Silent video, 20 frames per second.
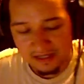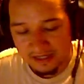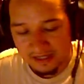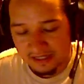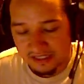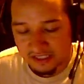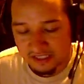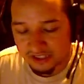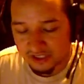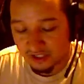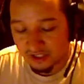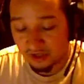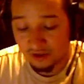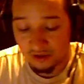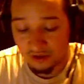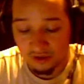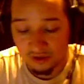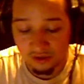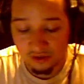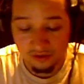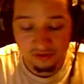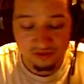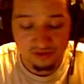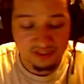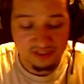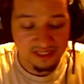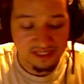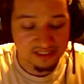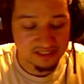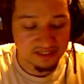So
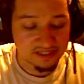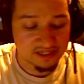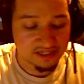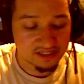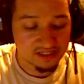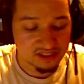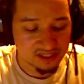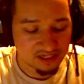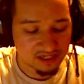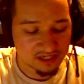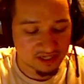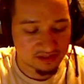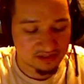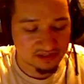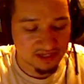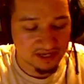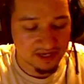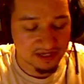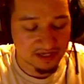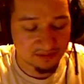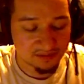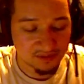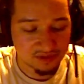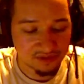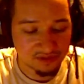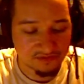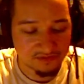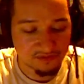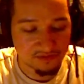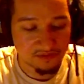thanks again, shout out to Animal
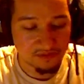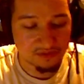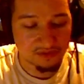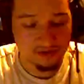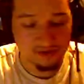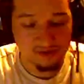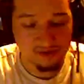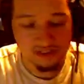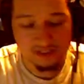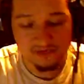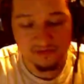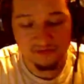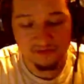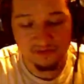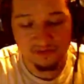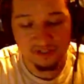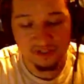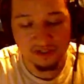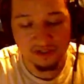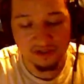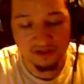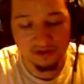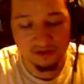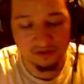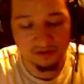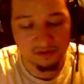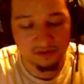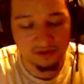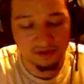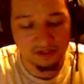for this
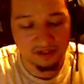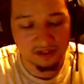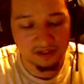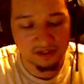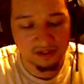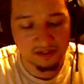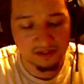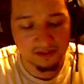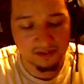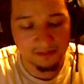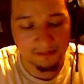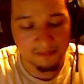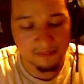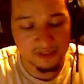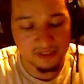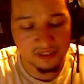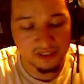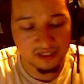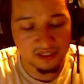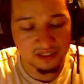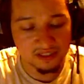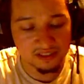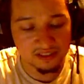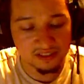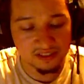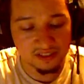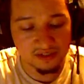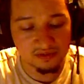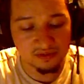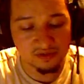video, because
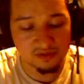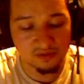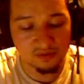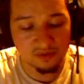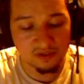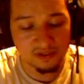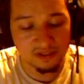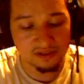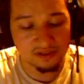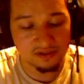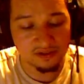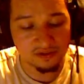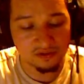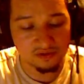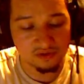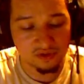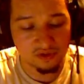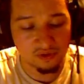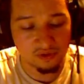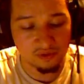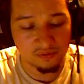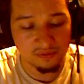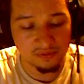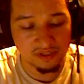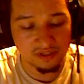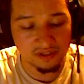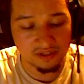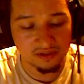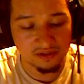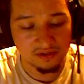he was the one who told
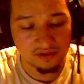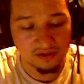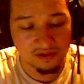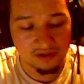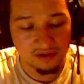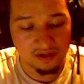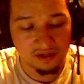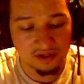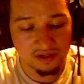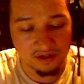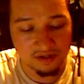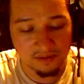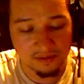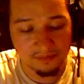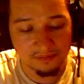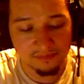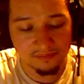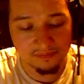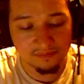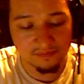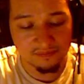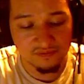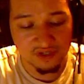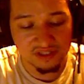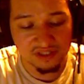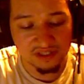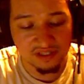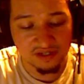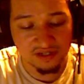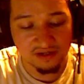me right
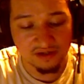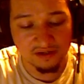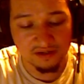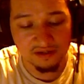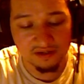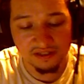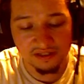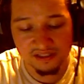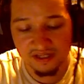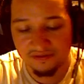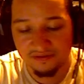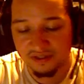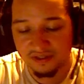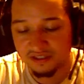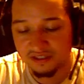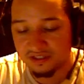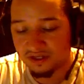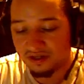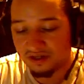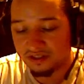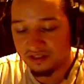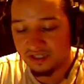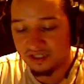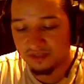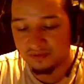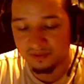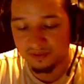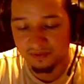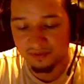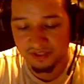there. He's having a hard time
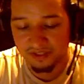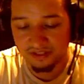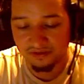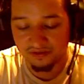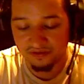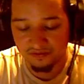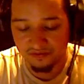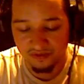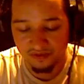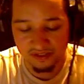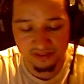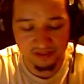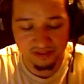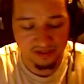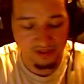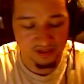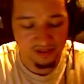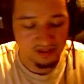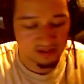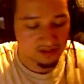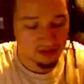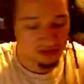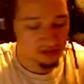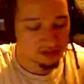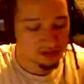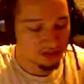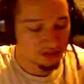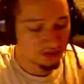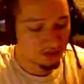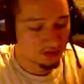explaining to his friends.
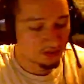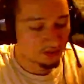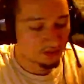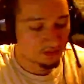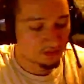So